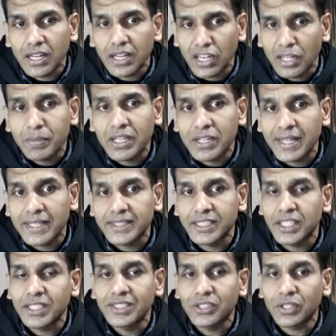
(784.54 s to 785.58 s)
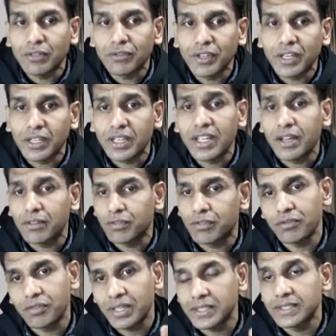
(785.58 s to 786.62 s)
limit extends to infinity f
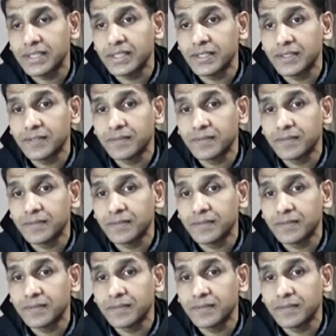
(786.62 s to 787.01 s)
of x.